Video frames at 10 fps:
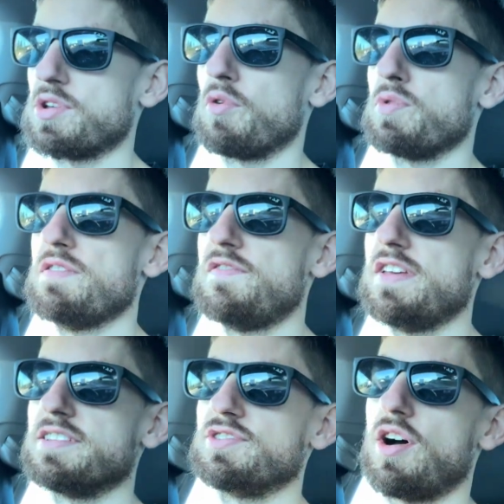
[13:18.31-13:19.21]
A
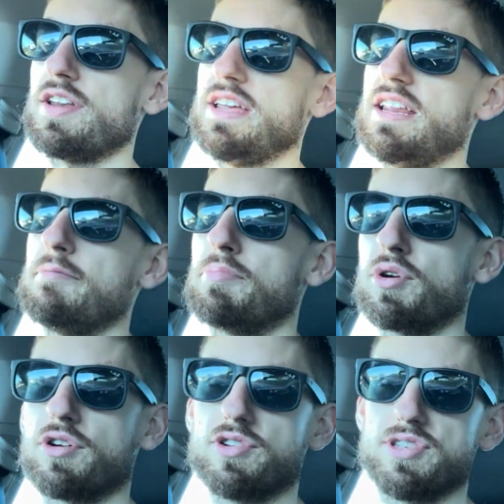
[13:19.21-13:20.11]
refeed is not eating
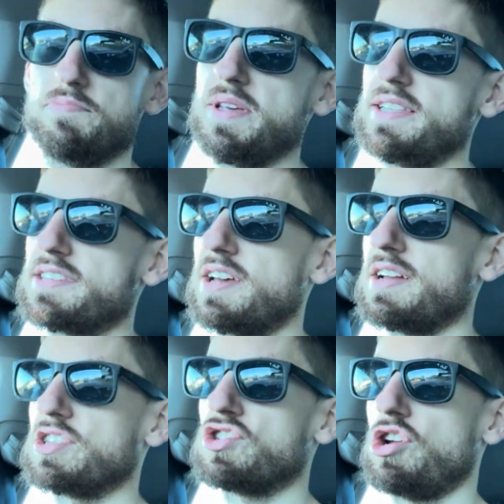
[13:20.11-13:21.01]
burgers and pizza
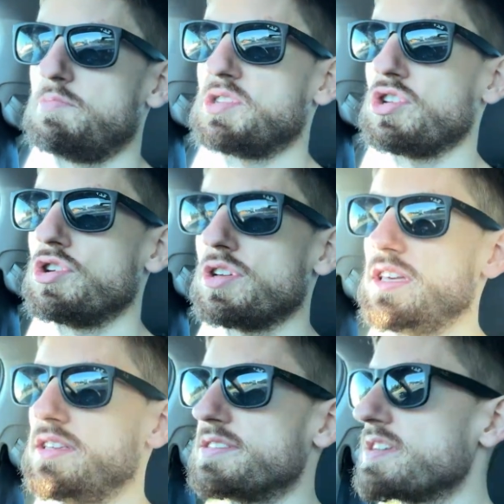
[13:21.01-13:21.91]
and chips and
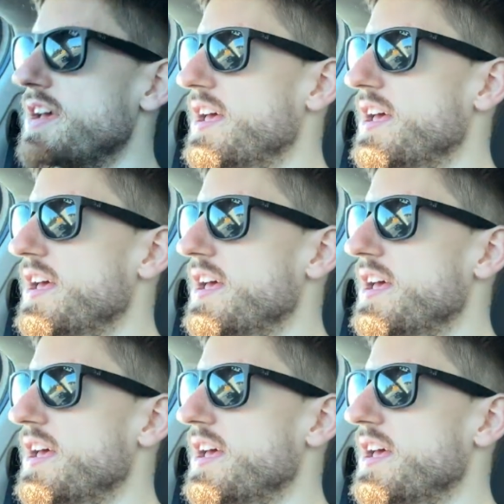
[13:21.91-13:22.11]
cookies.